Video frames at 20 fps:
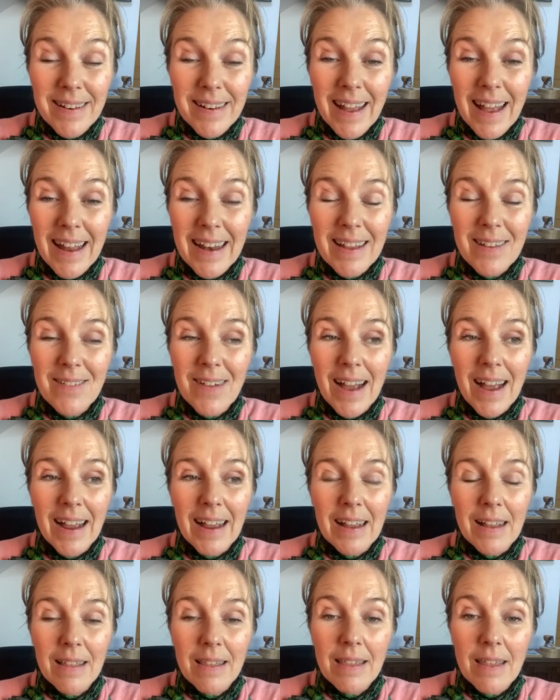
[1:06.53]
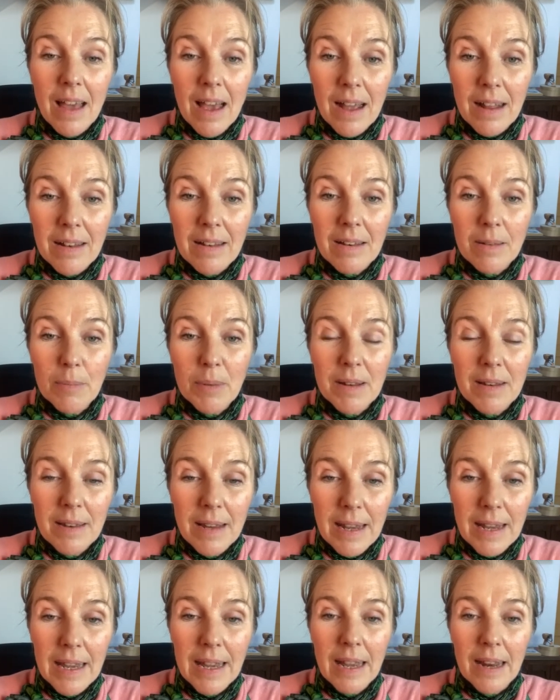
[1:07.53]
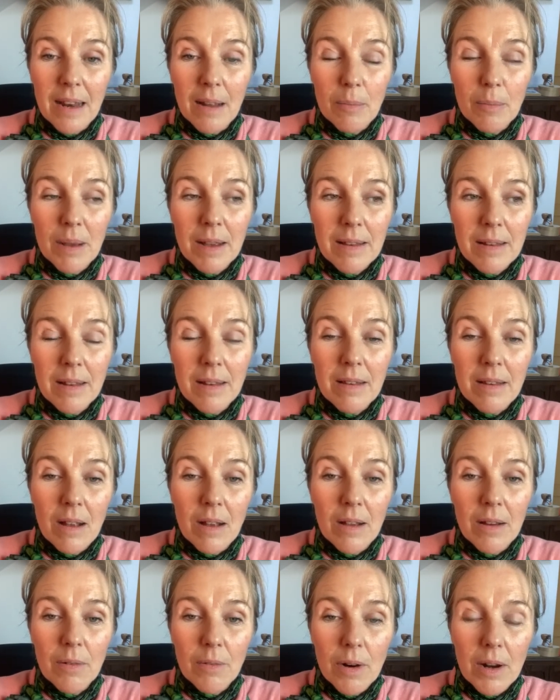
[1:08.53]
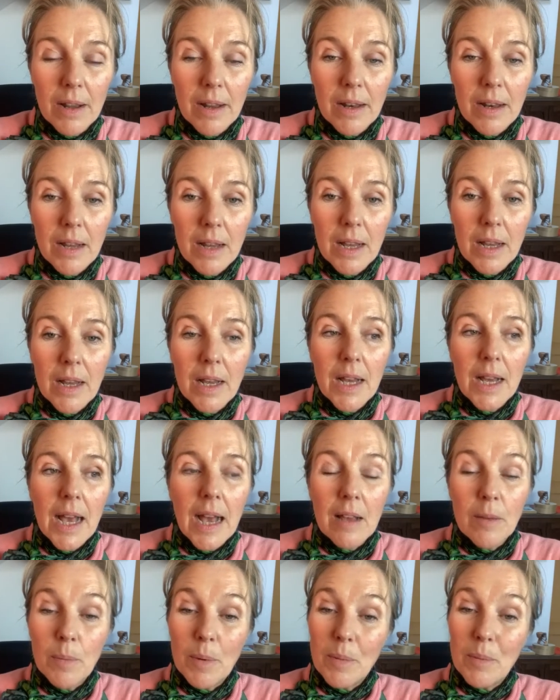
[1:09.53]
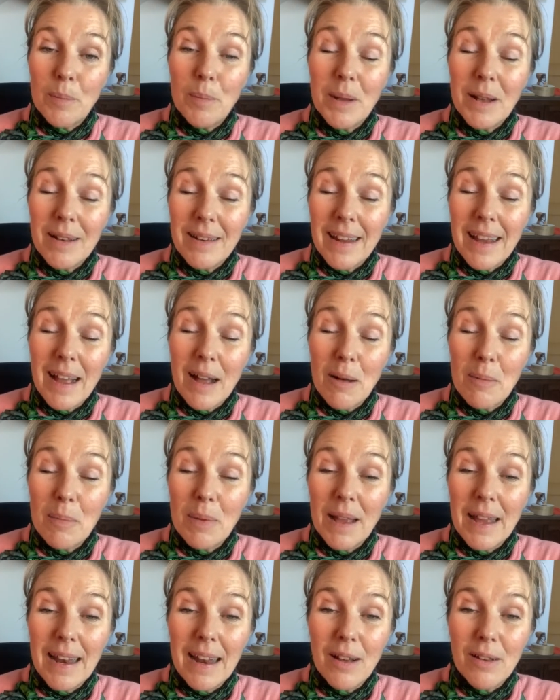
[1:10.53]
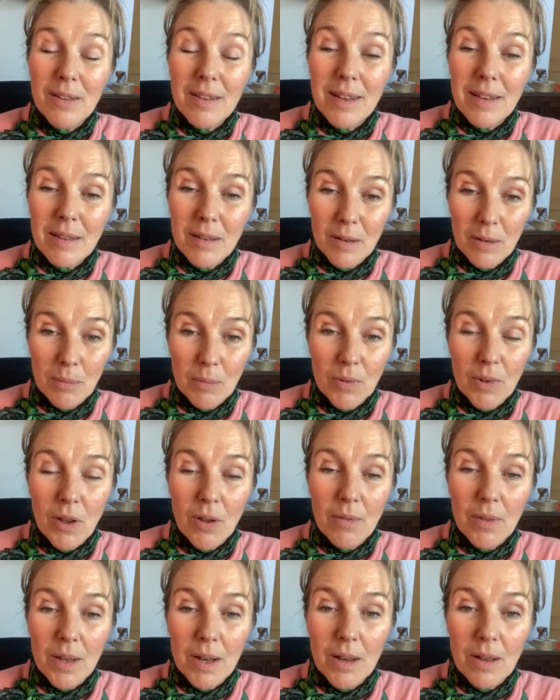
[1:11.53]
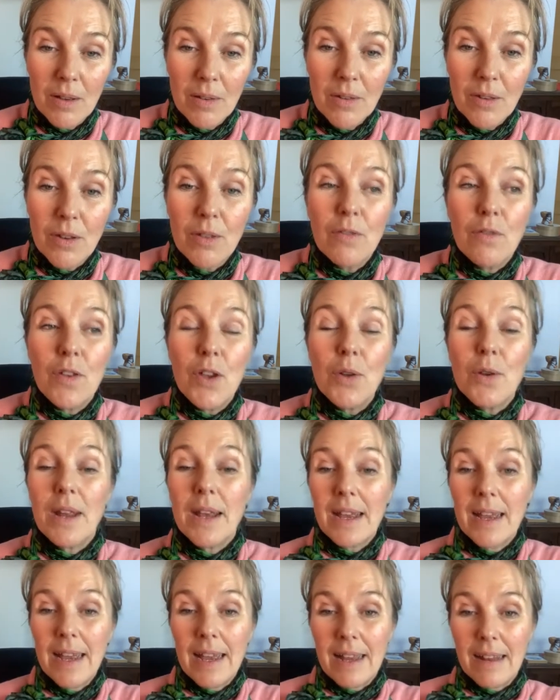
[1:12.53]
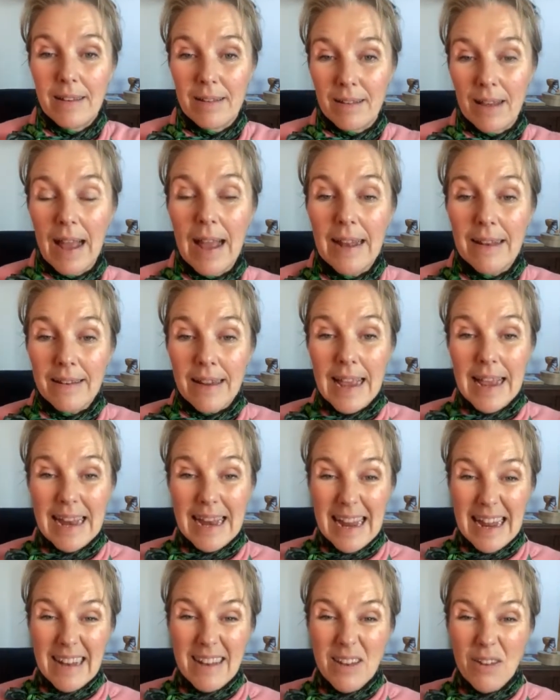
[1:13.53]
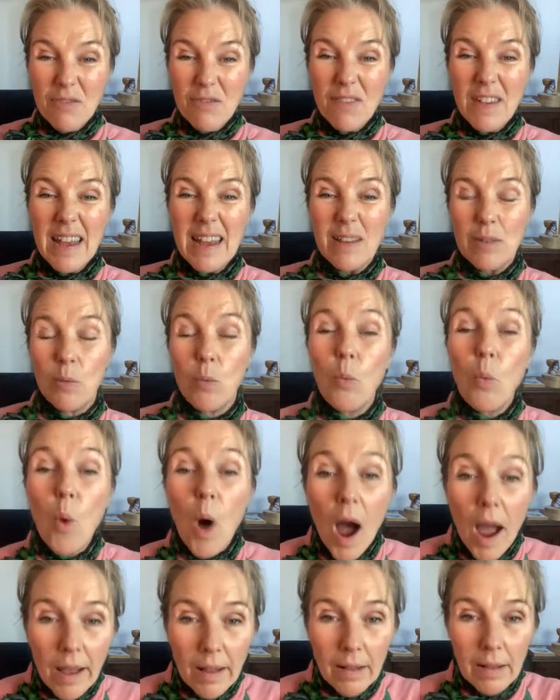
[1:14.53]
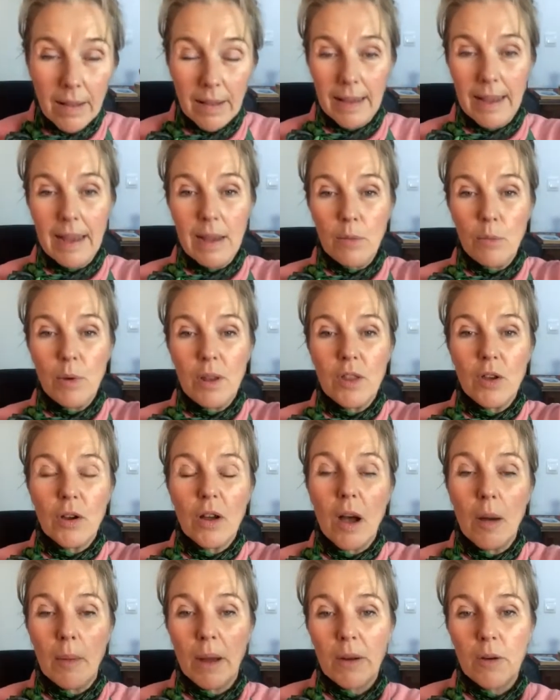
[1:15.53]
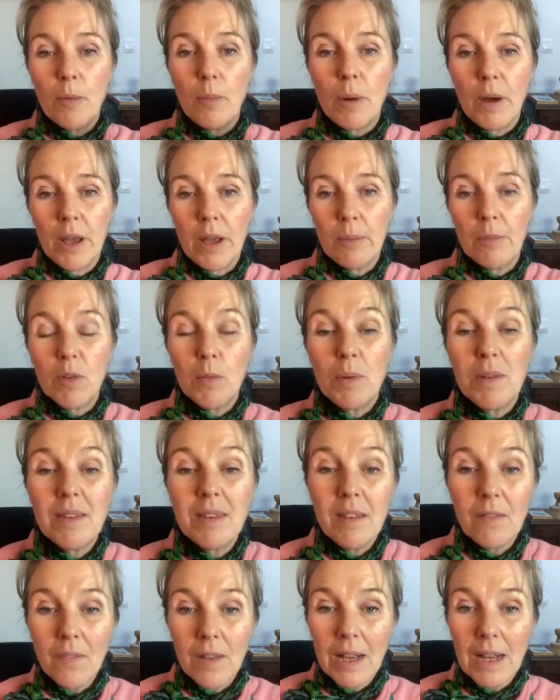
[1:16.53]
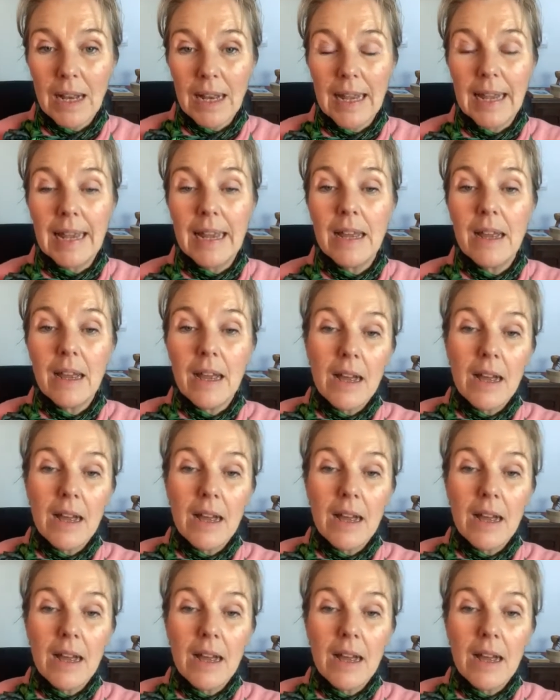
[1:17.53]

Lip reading: Anyway, that particular pesticide, right, has been building up in our systems over the last few decades, and it interferes wildly with your gut microbiome, specifically